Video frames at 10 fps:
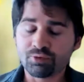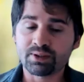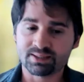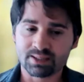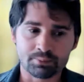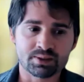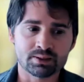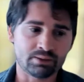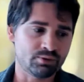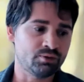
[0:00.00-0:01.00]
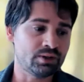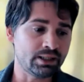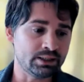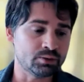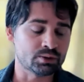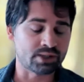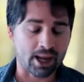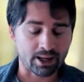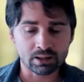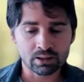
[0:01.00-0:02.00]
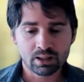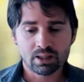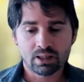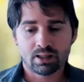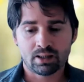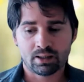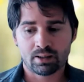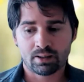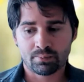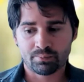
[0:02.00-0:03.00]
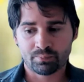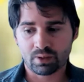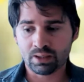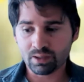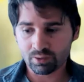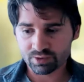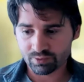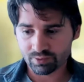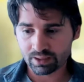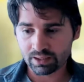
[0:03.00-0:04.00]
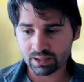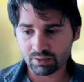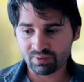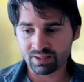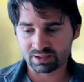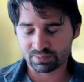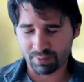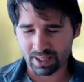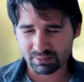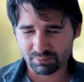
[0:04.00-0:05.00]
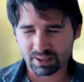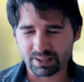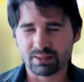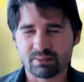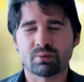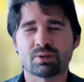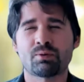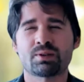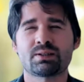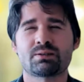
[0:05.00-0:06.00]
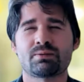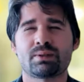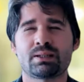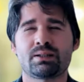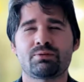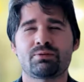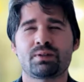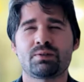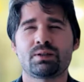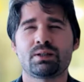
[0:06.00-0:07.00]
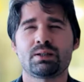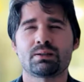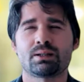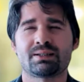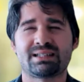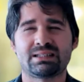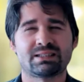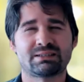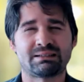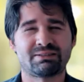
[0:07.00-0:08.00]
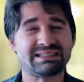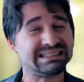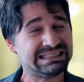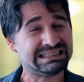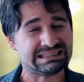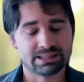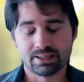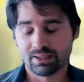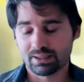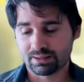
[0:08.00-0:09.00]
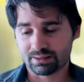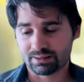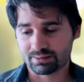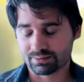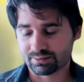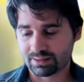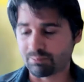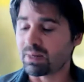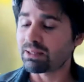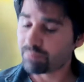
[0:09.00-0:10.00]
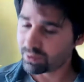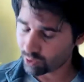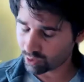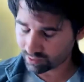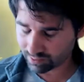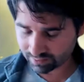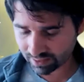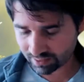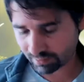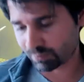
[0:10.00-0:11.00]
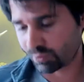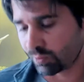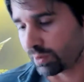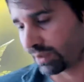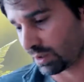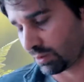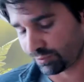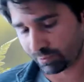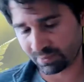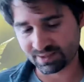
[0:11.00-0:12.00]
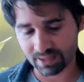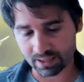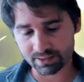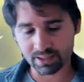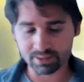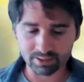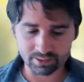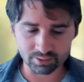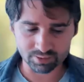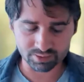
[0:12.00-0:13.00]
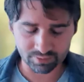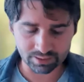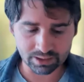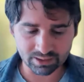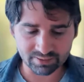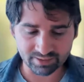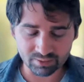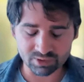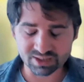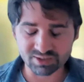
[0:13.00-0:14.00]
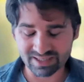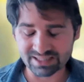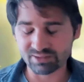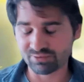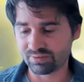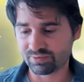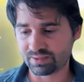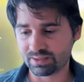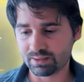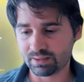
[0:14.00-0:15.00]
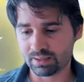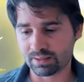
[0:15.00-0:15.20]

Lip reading: is something that we really need to tackle. In Australia, we expect by, what was it, 2050? I think it's 2050. I might be wrong. I'm quoting now from a study done here in Australia, and I think it was 2050.